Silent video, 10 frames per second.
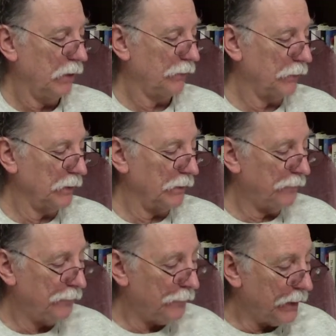from the
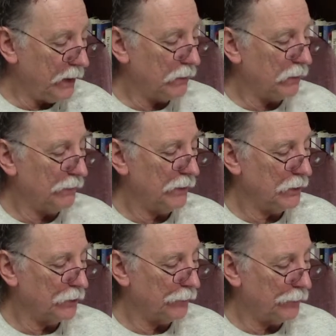faith of
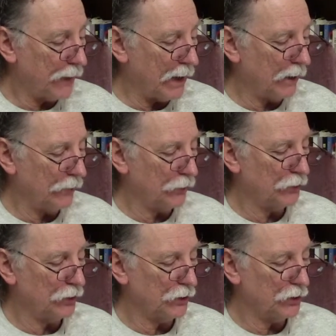his fathers
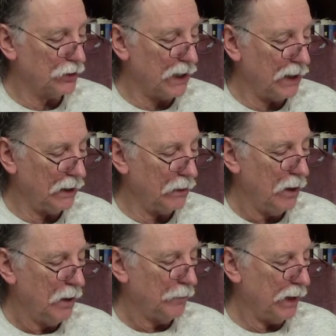sustained
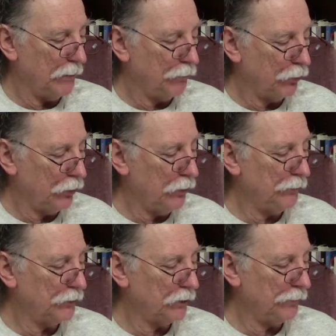by
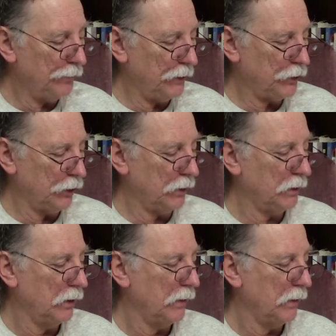proof sufficient